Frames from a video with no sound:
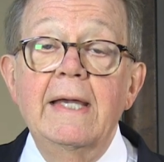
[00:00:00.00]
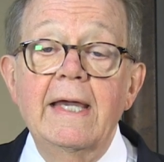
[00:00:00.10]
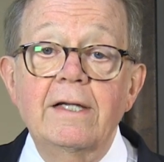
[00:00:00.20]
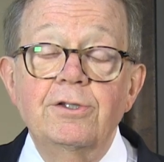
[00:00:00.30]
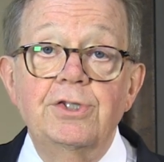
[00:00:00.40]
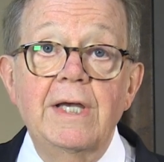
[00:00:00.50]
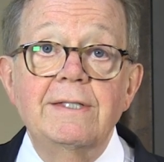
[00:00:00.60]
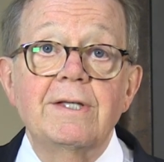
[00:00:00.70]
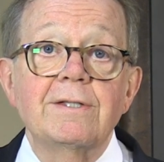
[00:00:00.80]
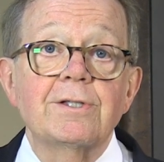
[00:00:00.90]
In
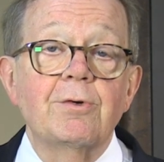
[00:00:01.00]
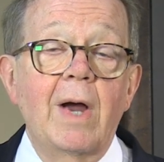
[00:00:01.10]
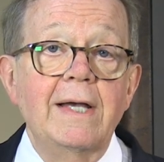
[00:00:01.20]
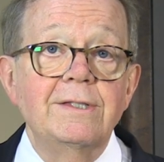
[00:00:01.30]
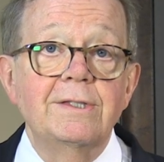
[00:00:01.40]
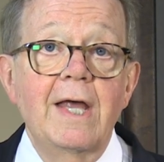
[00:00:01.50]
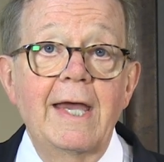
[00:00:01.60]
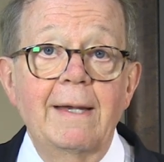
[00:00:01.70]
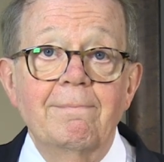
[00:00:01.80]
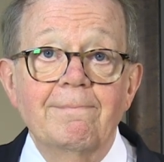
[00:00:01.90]
Jesus Christ's
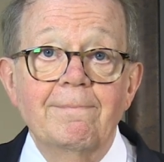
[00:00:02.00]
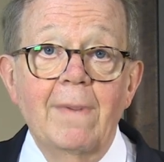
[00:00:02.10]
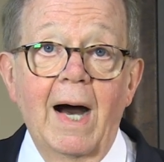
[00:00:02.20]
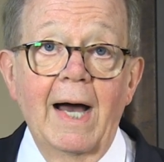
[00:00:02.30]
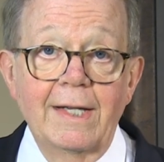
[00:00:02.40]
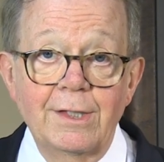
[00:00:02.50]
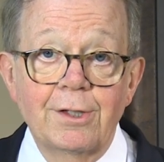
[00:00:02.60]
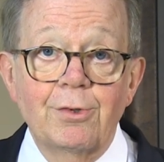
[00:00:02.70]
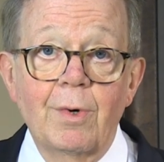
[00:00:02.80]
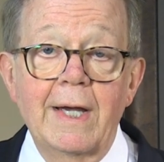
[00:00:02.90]
name, I
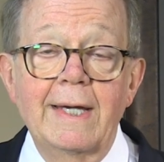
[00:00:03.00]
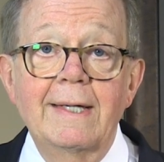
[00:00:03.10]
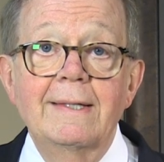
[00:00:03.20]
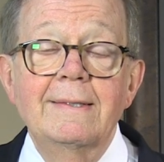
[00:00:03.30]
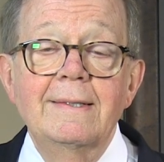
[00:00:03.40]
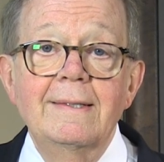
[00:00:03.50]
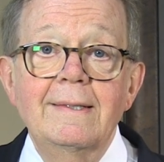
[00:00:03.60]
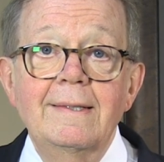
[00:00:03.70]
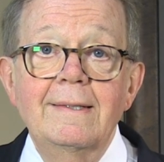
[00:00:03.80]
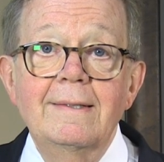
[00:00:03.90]
decree.
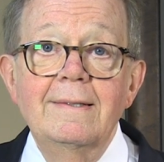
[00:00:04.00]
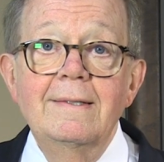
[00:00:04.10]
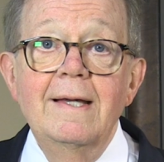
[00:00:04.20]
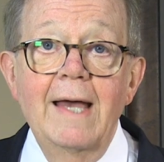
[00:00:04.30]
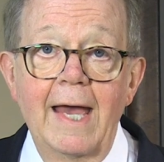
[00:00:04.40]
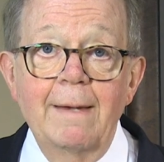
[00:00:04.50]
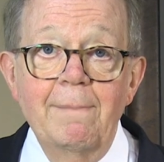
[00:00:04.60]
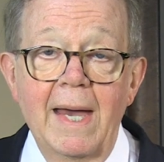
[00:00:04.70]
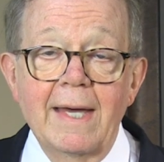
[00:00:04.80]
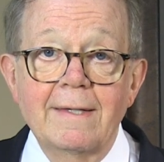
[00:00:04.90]

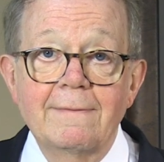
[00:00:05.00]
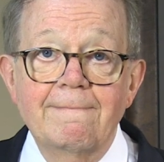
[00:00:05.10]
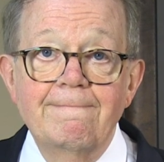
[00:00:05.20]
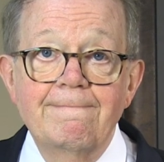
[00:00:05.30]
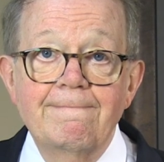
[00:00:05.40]
Amen.